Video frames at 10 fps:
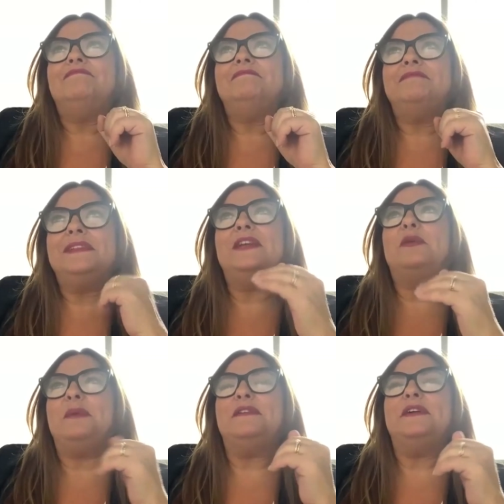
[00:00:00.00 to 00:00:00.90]
a
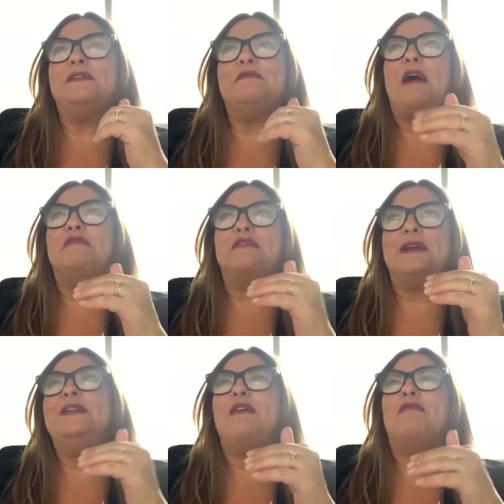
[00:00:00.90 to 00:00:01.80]
little bit of a
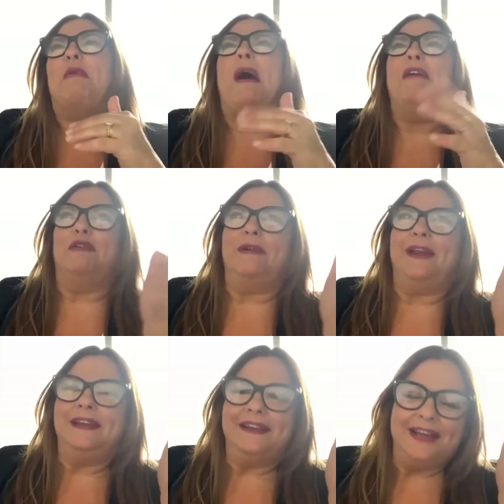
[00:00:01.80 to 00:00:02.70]
rivalry, not
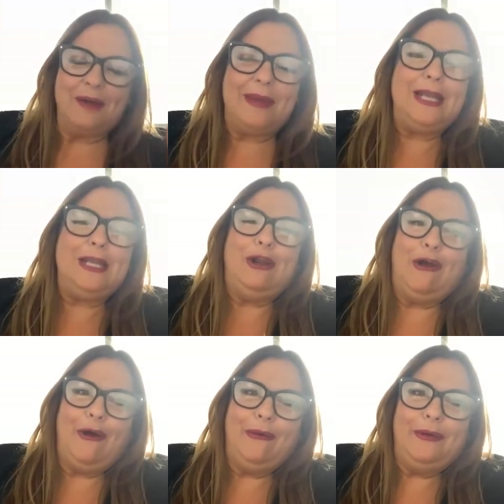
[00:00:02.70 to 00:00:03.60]
rivalry. I mean, you
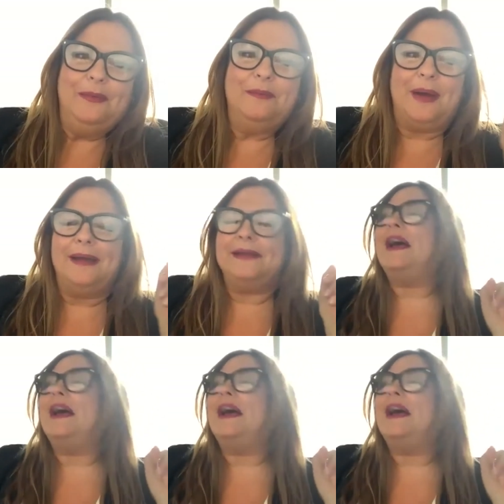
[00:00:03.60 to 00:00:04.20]
know, but